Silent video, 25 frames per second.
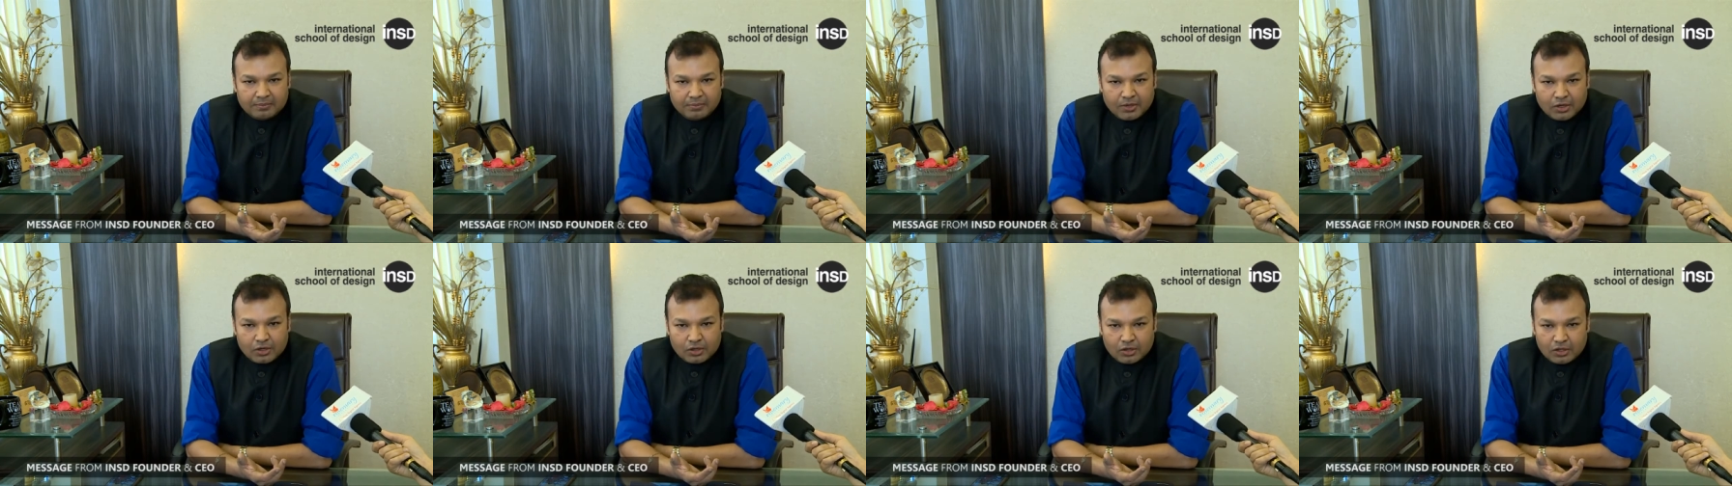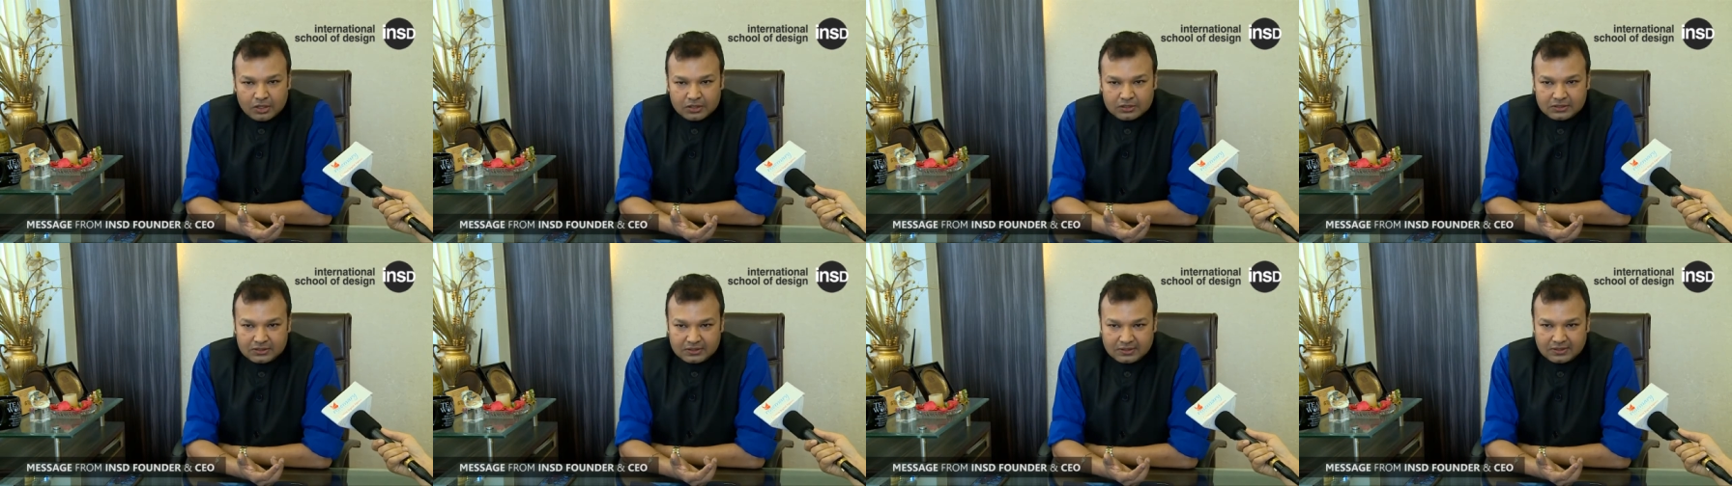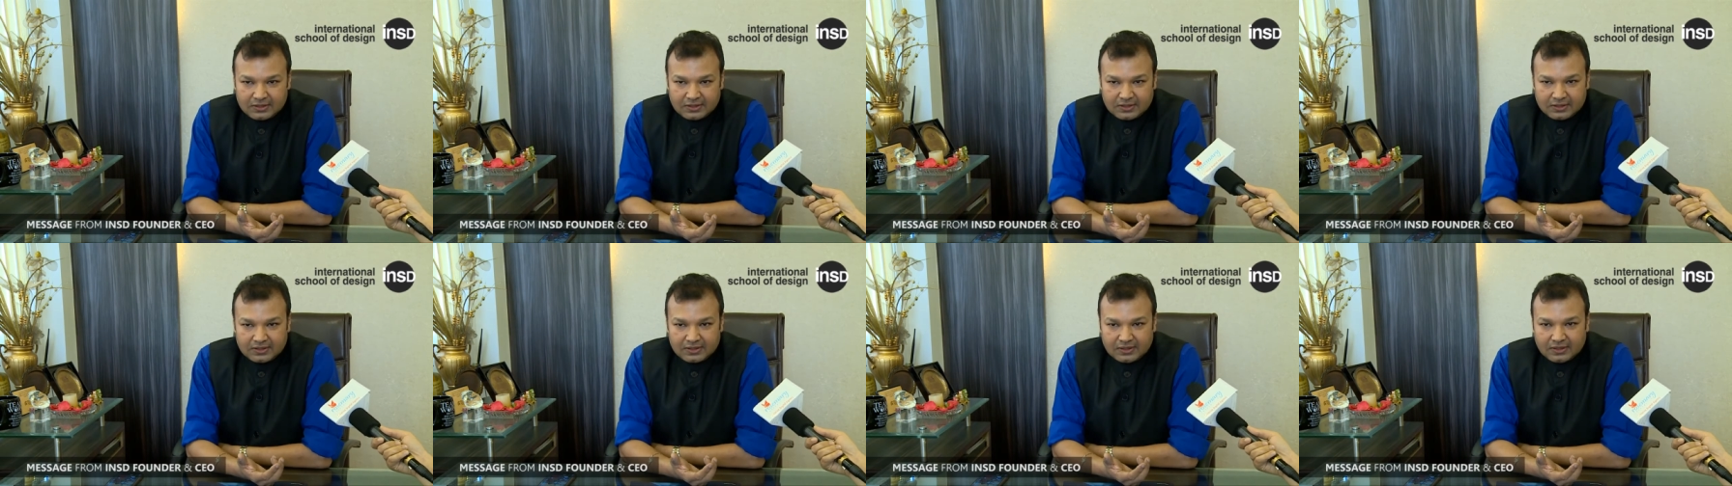
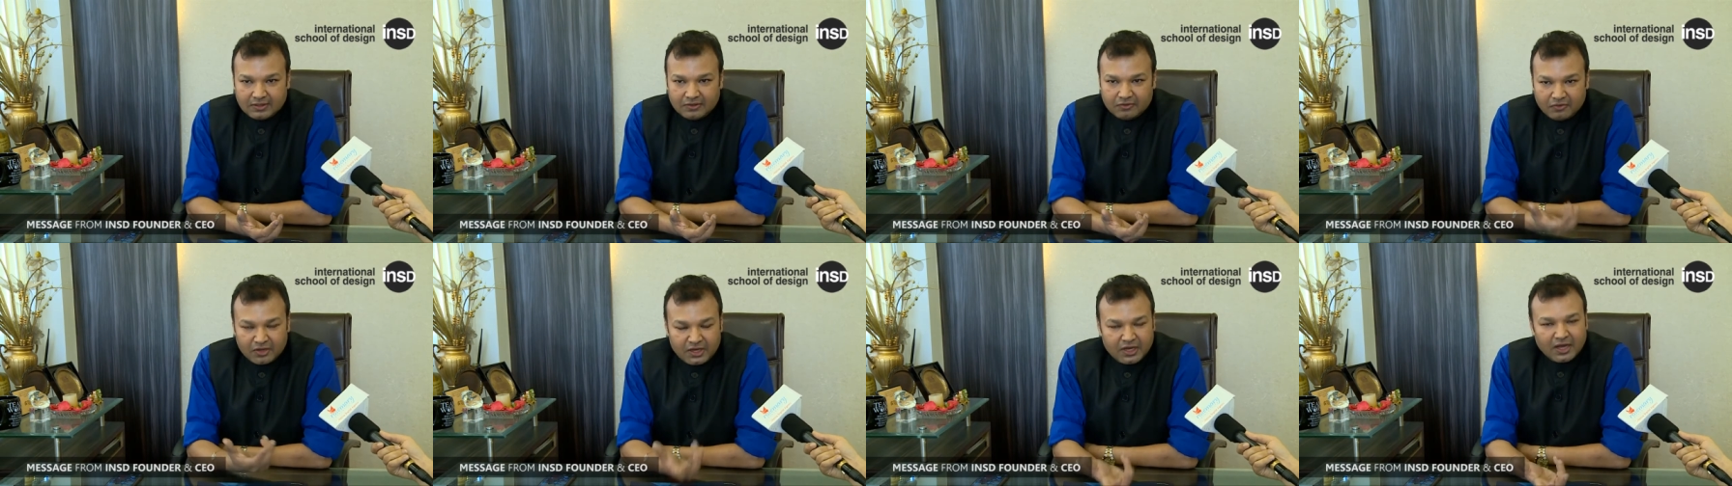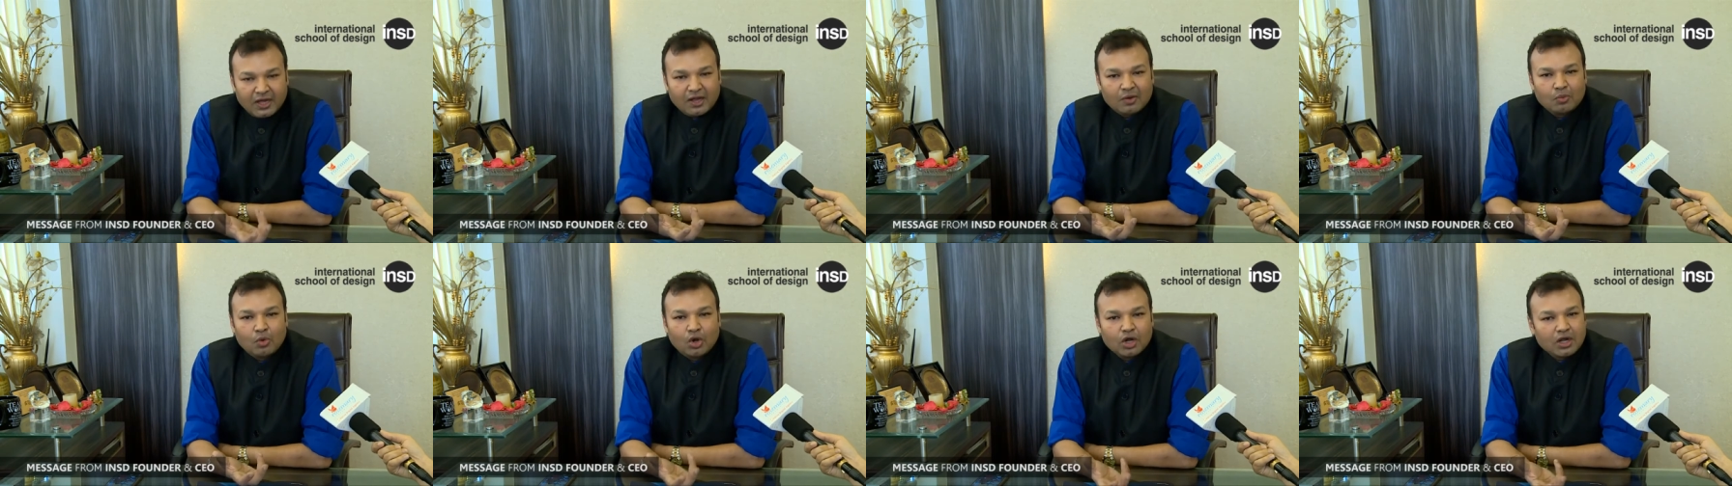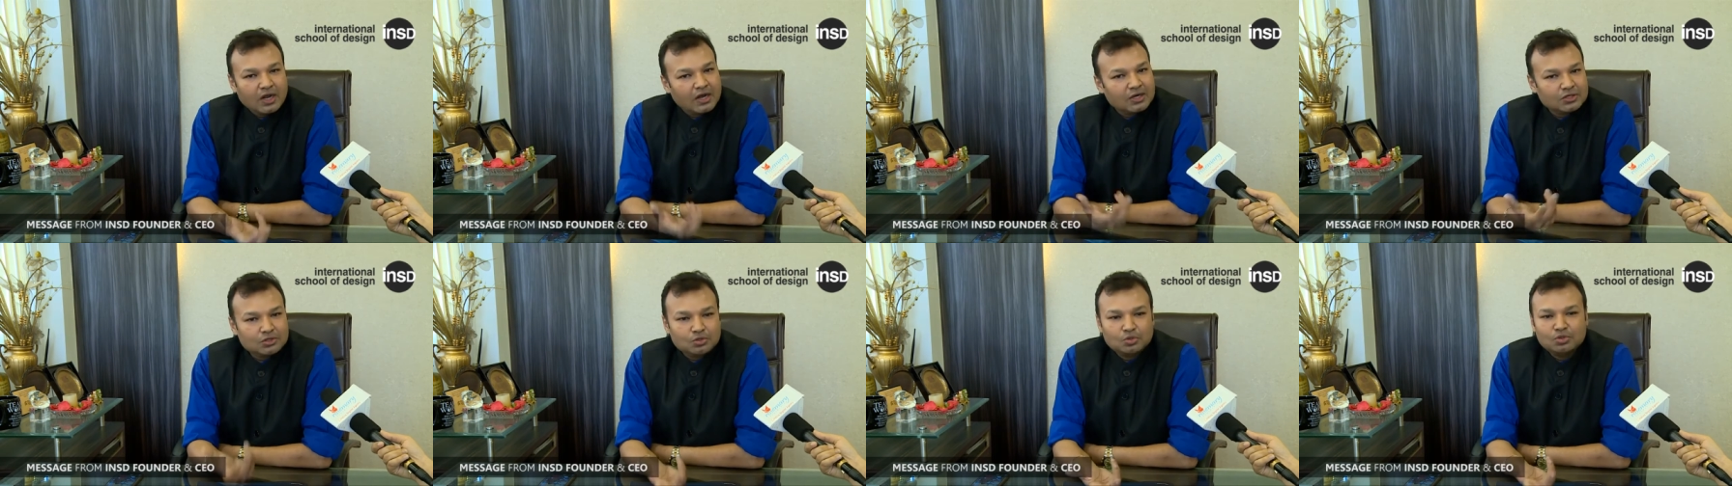because we are
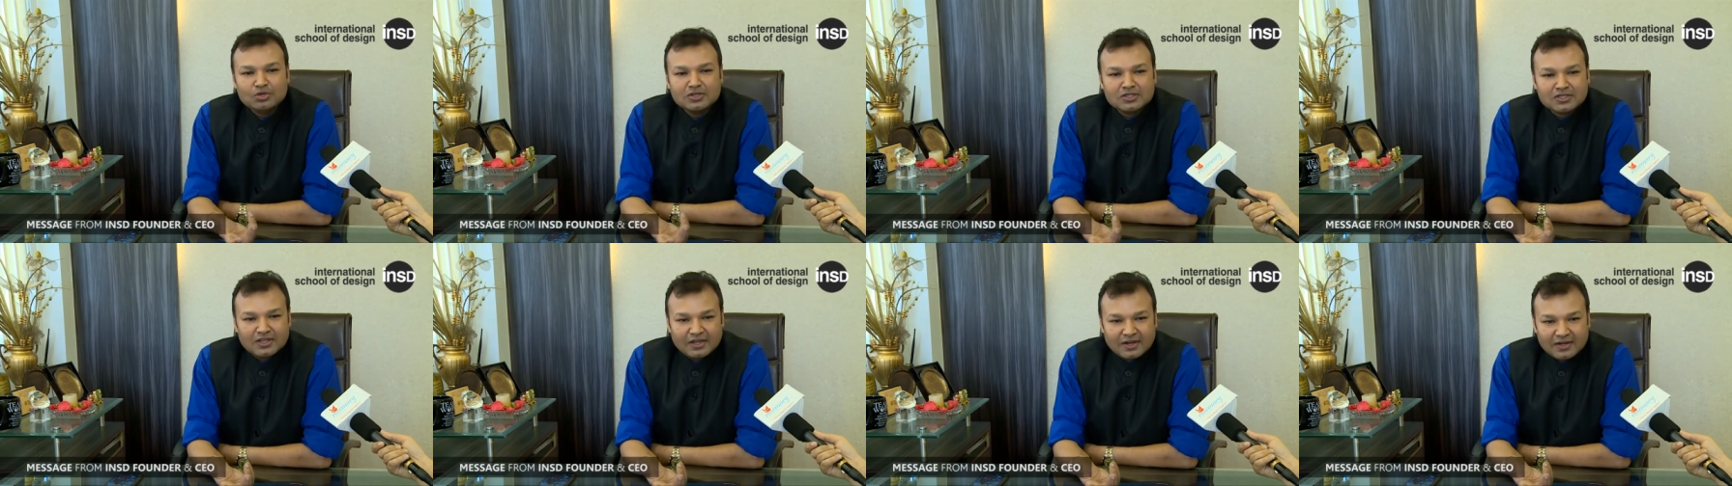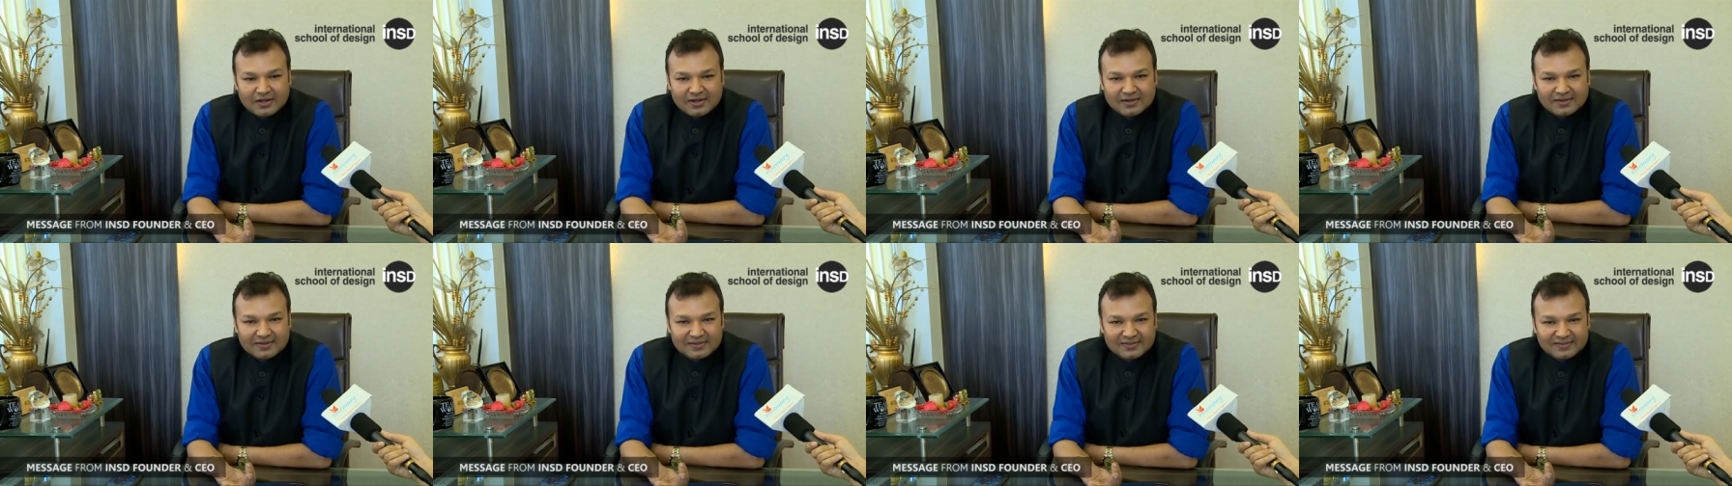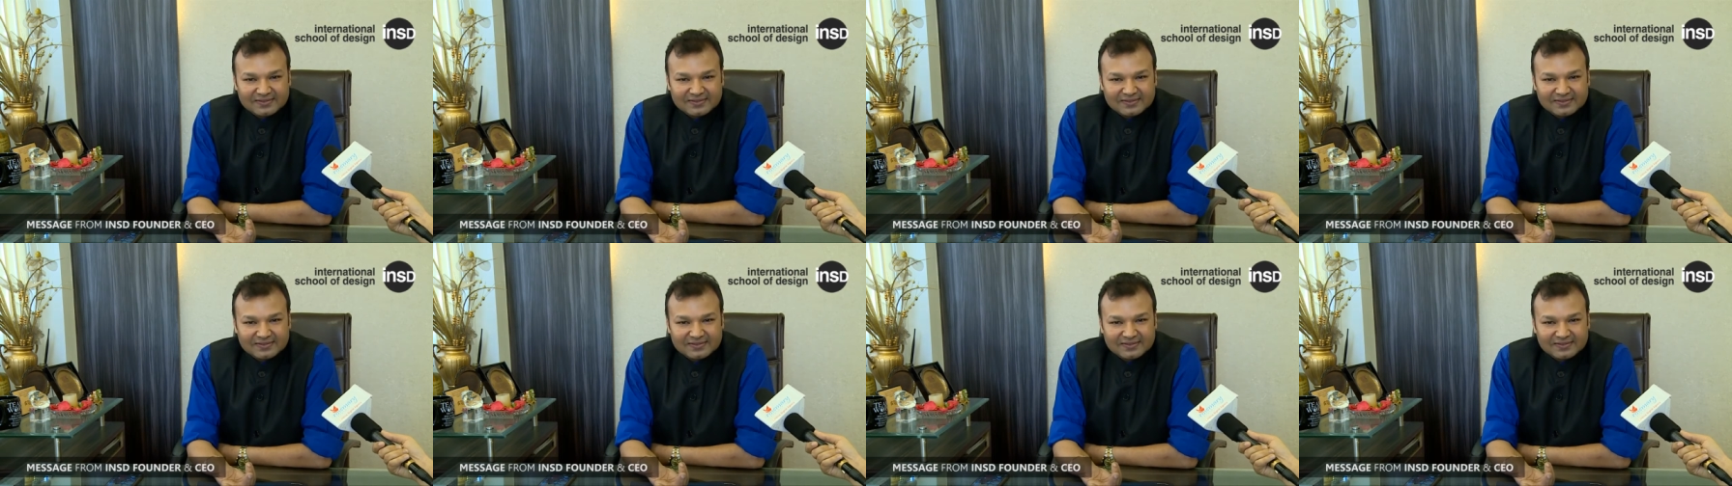what our students are.